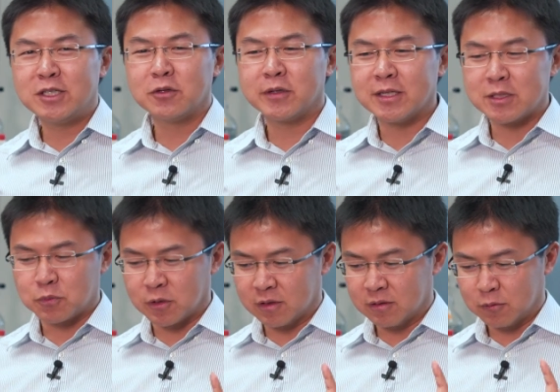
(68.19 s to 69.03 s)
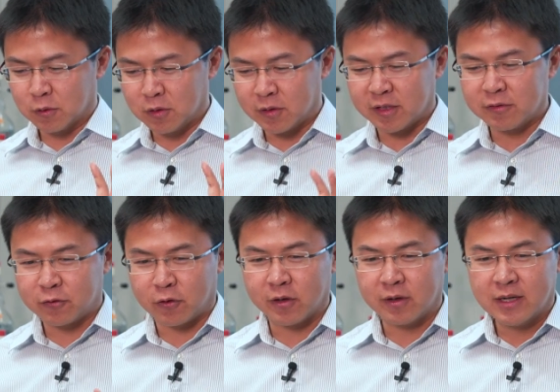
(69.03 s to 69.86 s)
doing is we're, we're looking
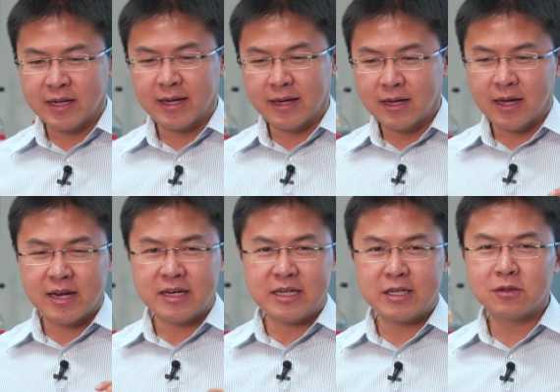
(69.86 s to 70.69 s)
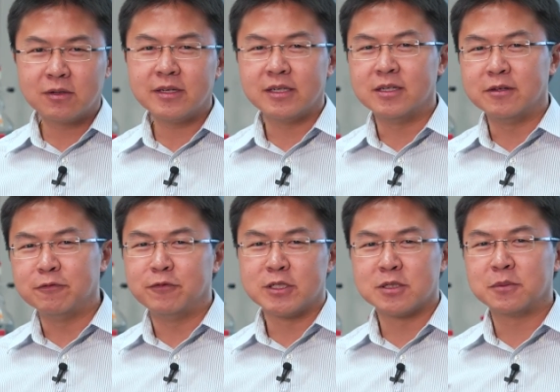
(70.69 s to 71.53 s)
for a needle in an
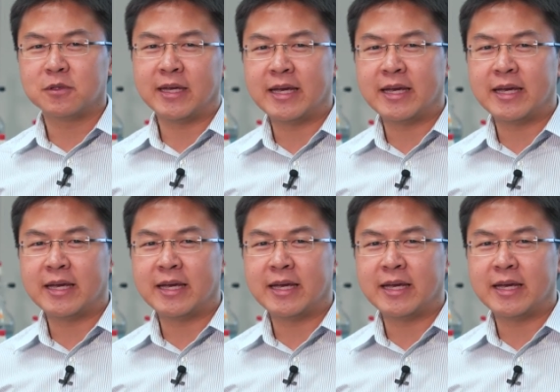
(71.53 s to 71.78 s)
invisible